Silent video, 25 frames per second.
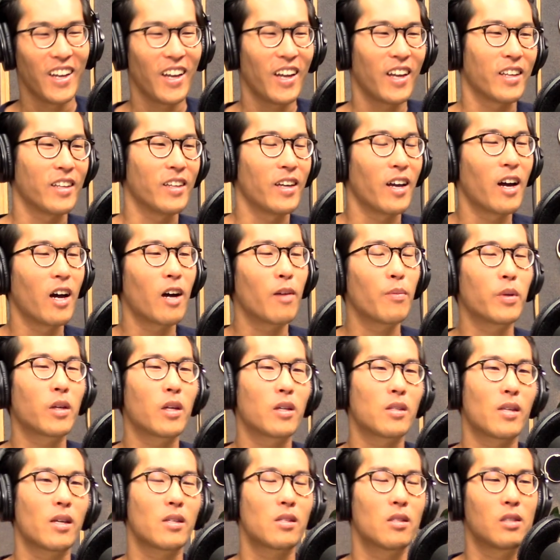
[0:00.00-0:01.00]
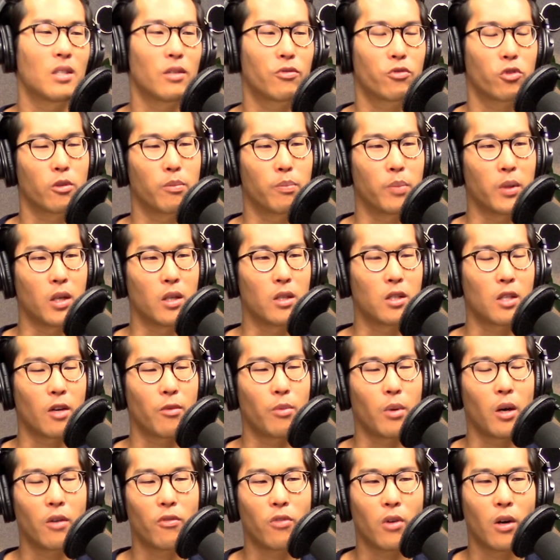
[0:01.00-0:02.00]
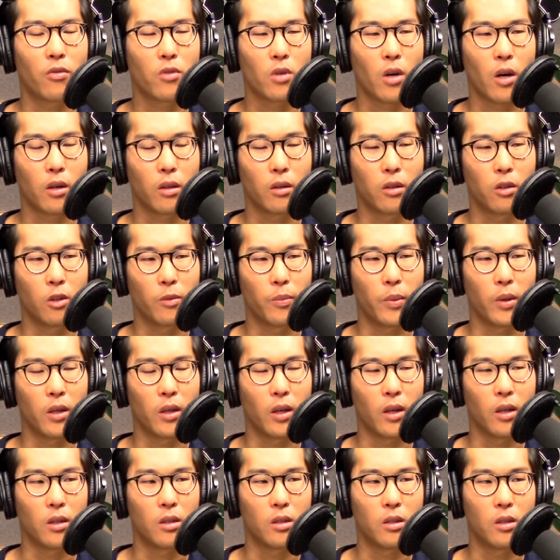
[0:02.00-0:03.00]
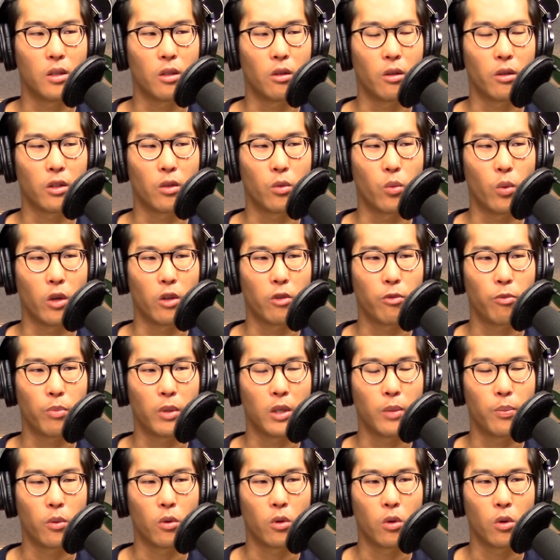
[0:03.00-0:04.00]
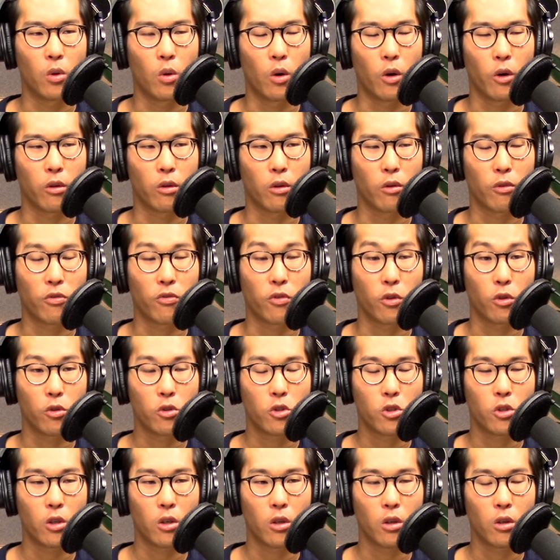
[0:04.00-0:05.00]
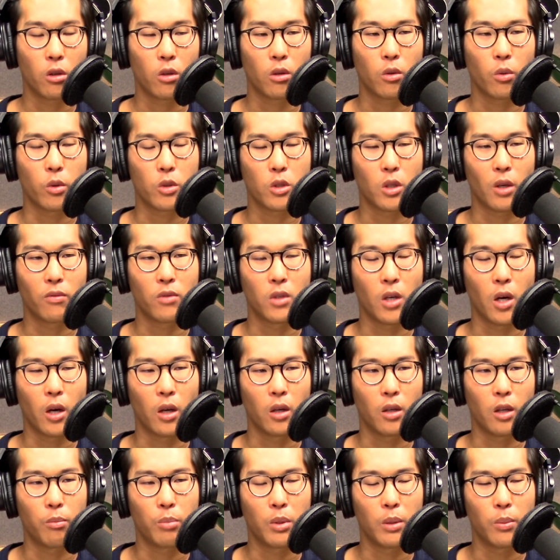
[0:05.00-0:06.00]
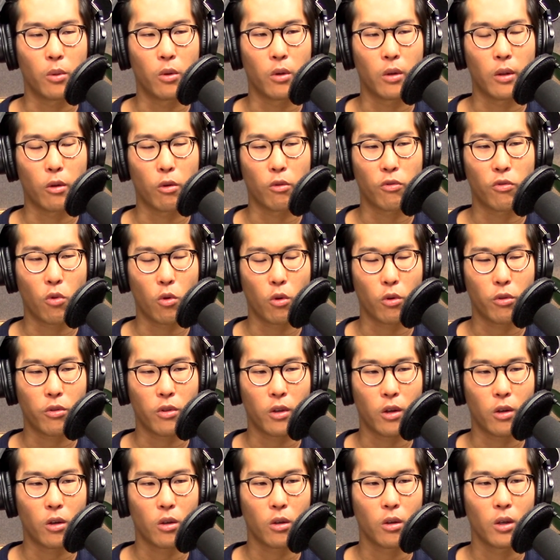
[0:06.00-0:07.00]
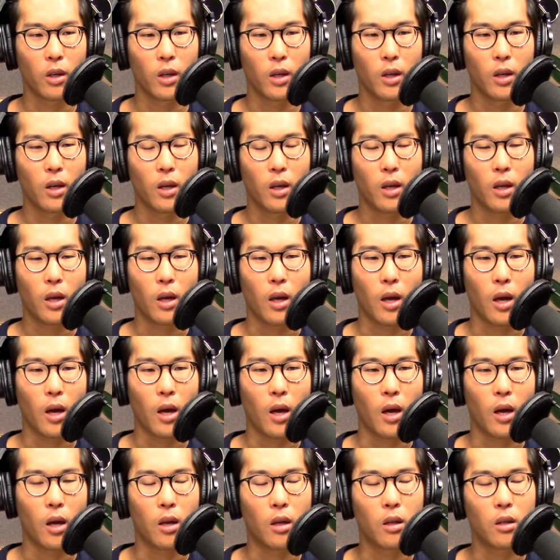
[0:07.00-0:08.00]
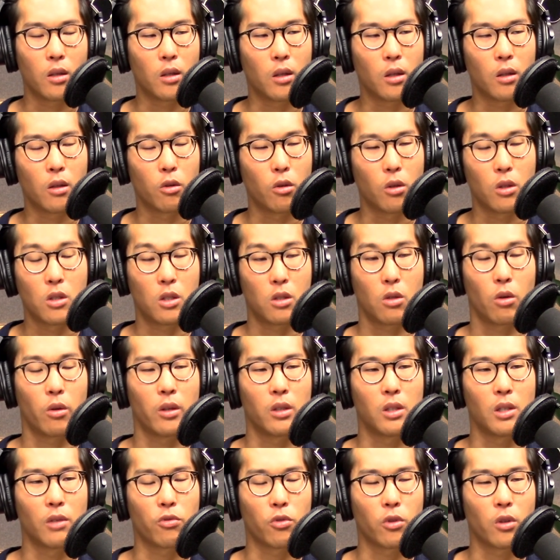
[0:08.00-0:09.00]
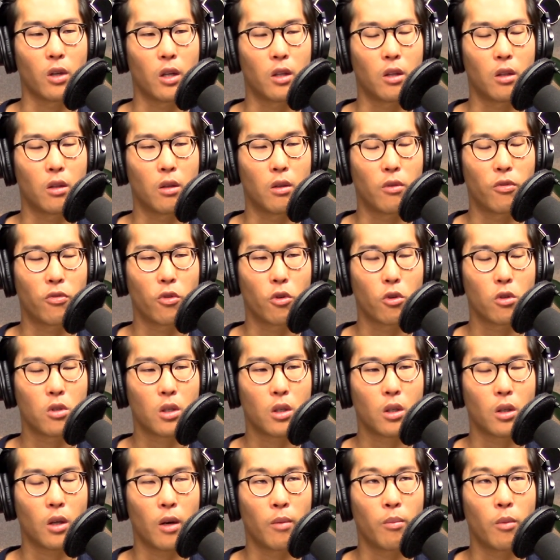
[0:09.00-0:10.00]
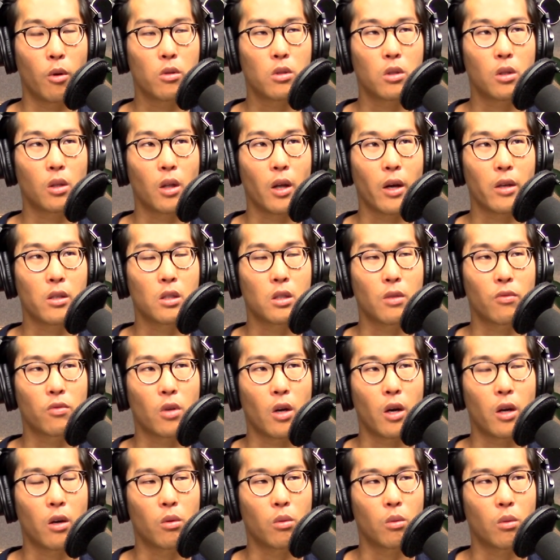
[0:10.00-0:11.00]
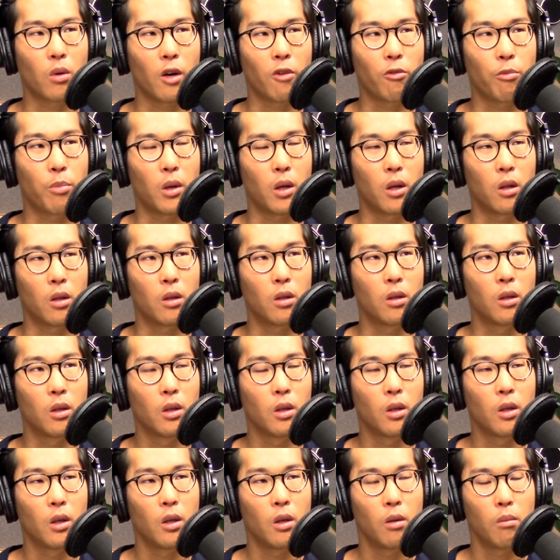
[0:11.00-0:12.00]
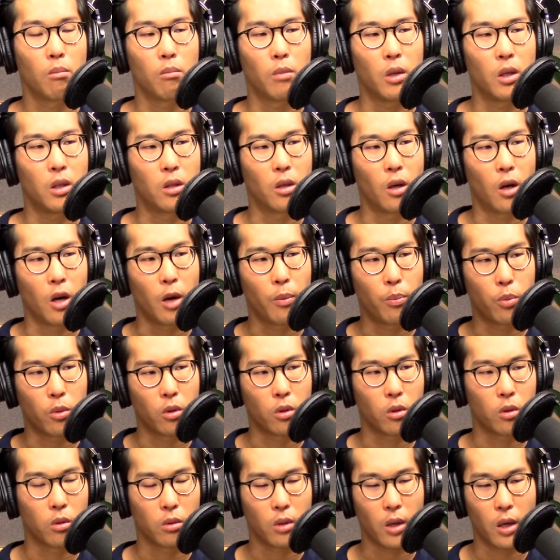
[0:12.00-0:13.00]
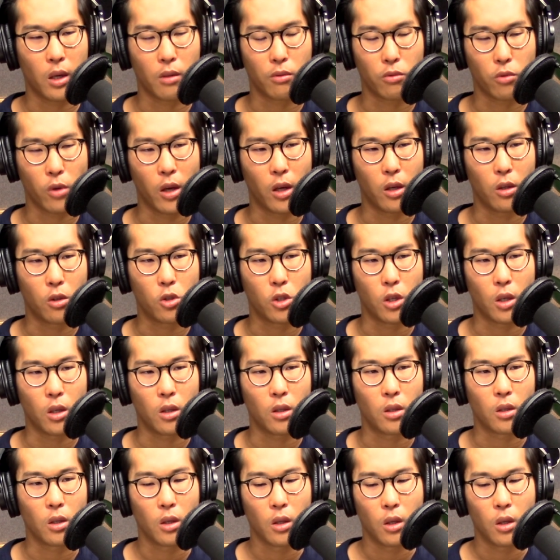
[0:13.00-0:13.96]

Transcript: Yeah, because that's a different beast. I've taught a little bit in dealing with people who are in their 1st year, which I've done, and people in their 4th year, and it's totally different. Most of the classes I've taught have been mid to upper kind of range, and